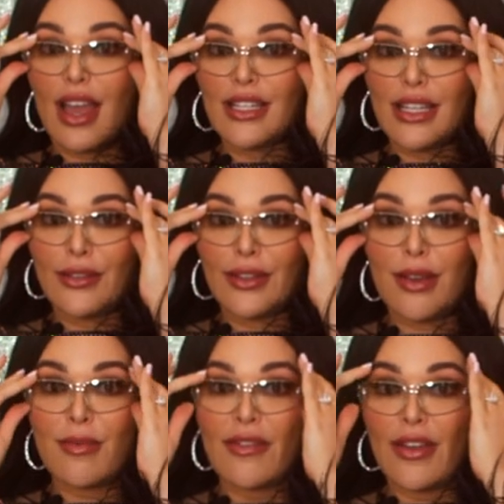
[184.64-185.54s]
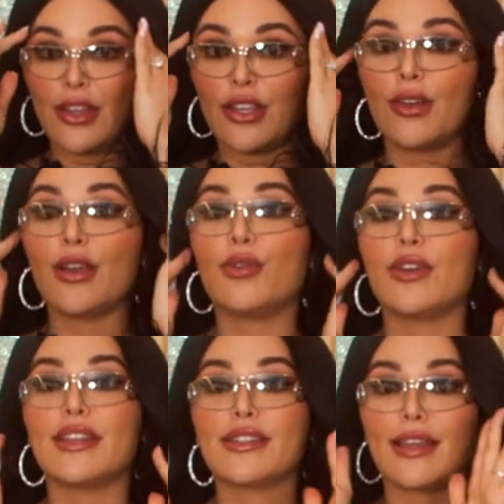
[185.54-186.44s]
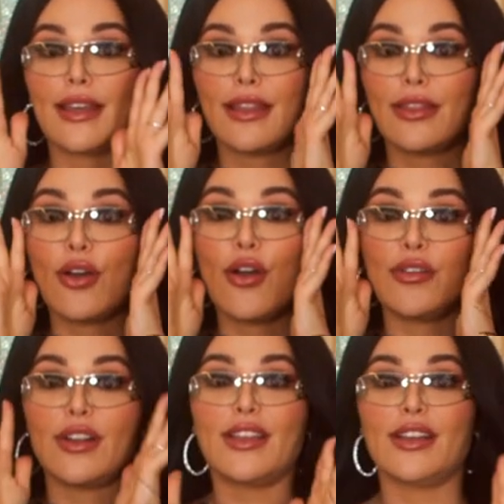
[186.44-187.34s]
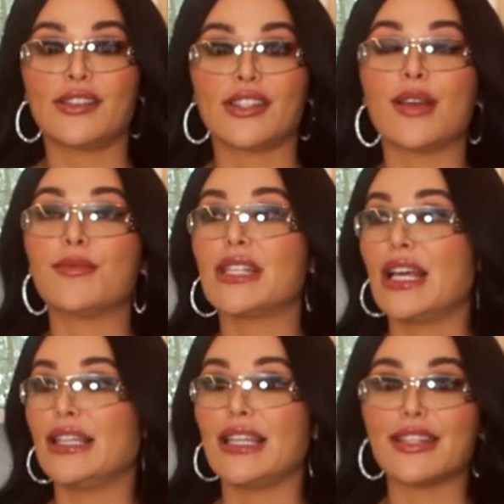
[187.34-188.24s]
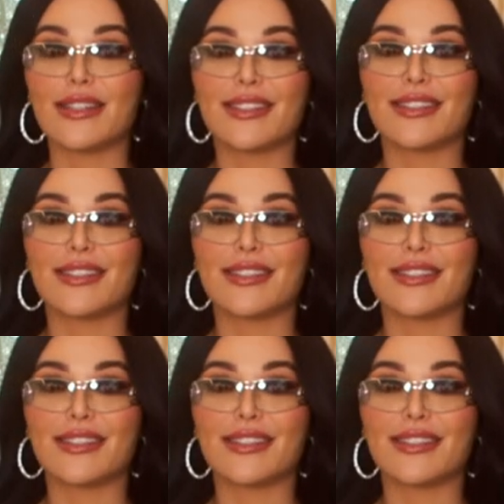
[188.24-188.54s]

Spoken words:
I definitely got my value. I wore these like over 1,000 times at least.